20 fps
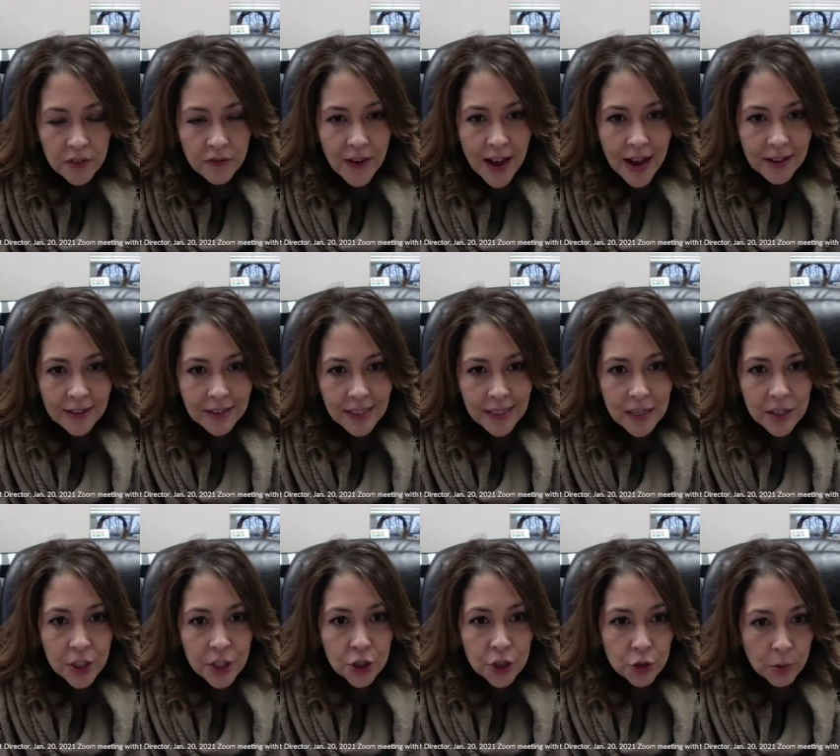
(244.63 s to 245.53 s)

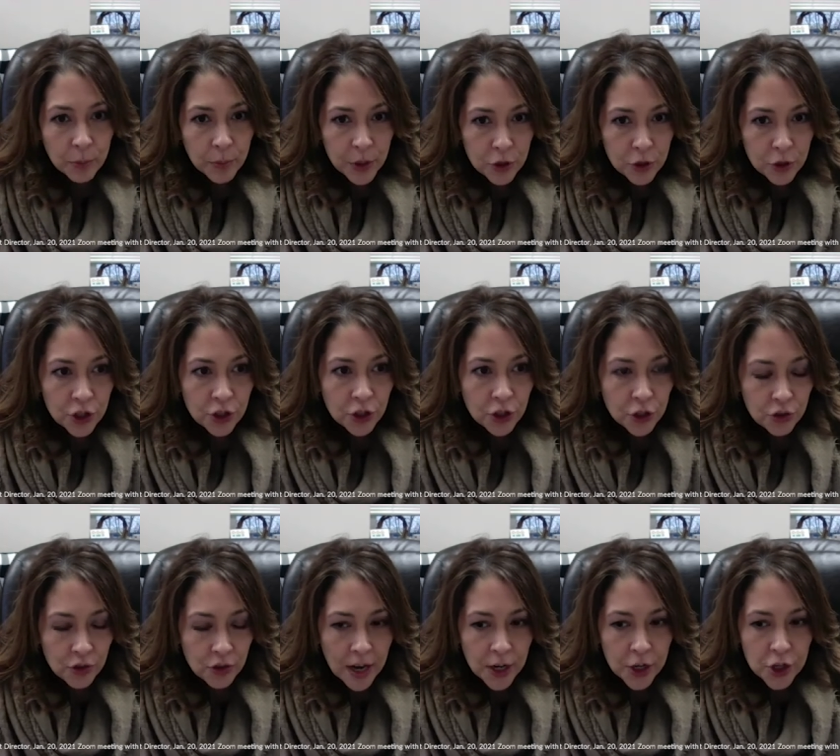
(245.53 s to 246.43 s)
vaccine distribution
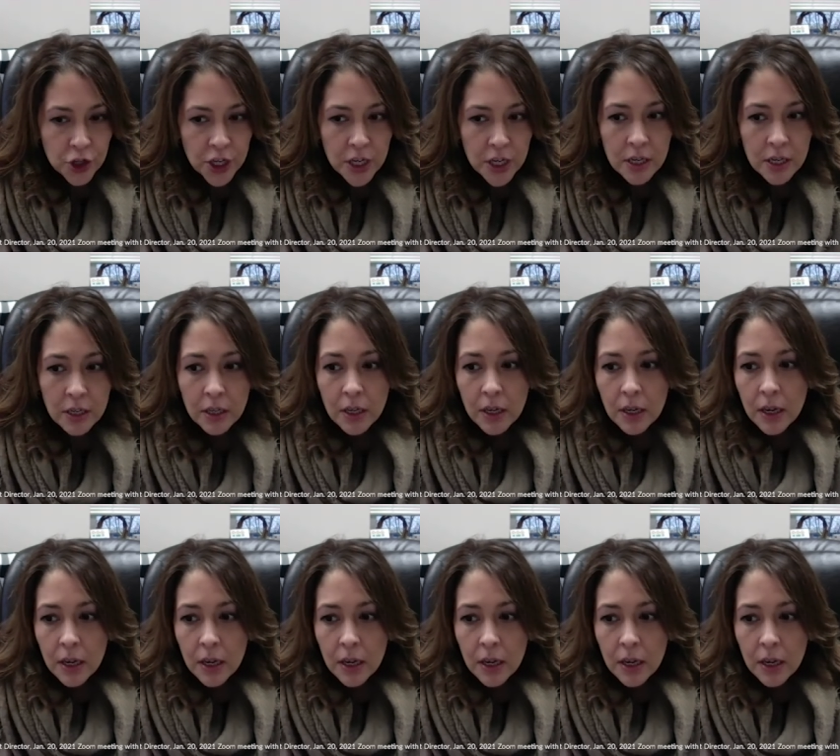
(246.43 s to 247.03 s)
strategy.